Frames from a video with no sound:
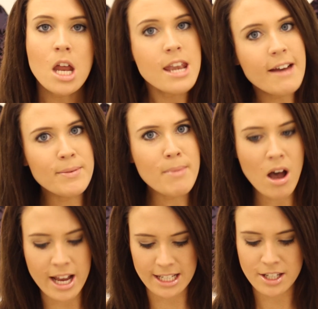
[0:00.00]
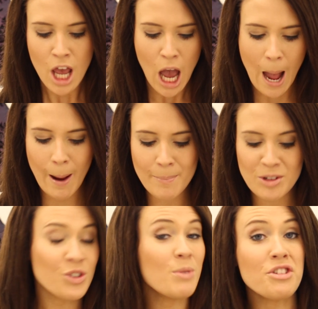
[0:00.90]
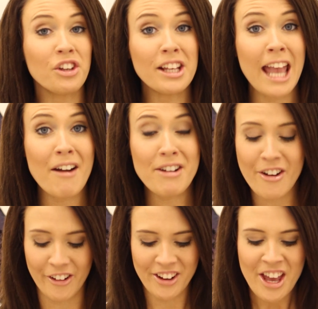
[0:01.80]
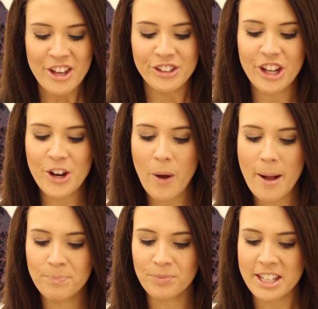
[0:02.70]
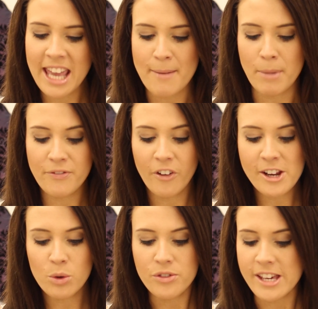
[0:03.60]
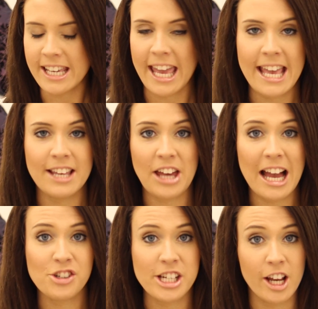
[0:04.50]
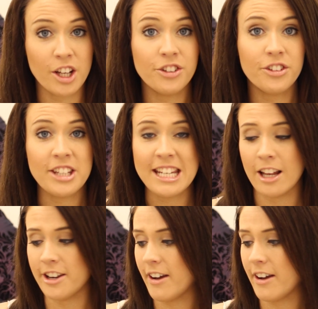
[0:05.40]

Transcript: Never mind. So I'm just going to carry on. So, yeah, my final thing is actually a concealer.